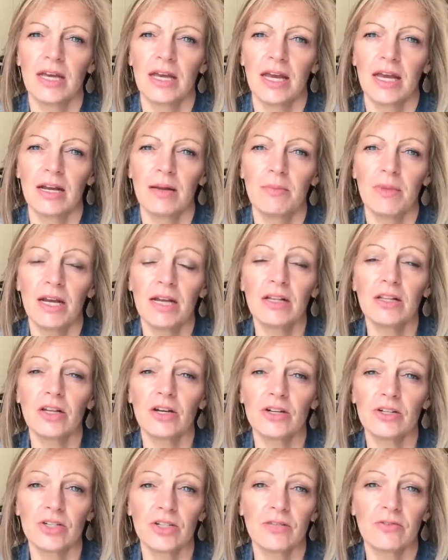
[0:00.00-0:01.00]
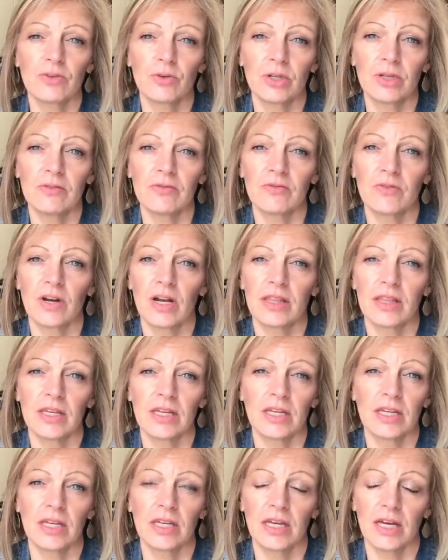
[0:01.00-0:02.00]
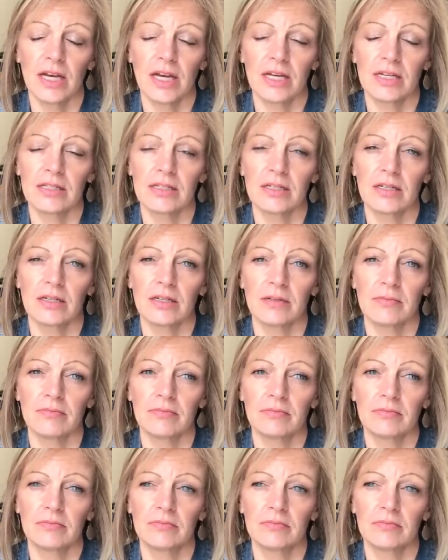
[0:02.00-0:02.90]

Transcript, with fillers: And it made a large enough quilt for, I think he has um,